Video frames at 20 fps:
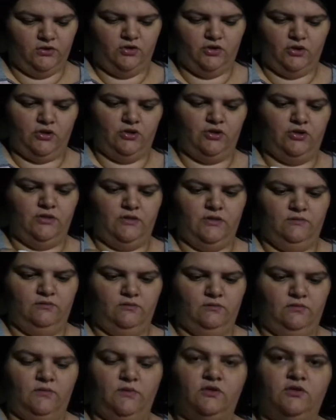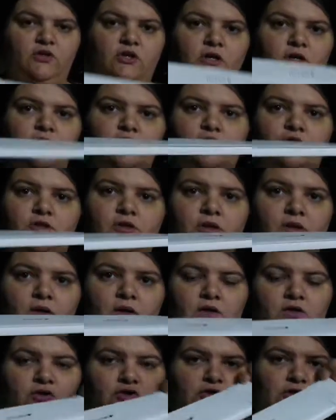the charger and the charger and the
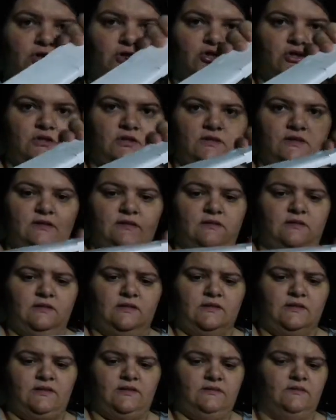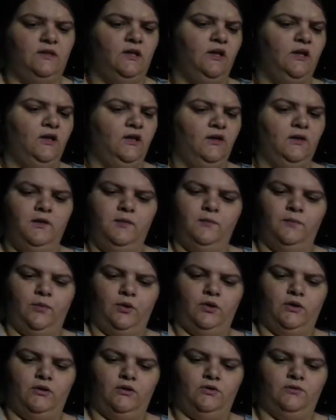instructions is in this
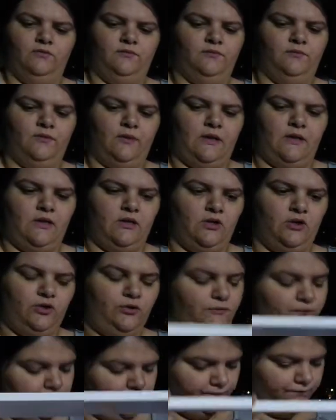part right here.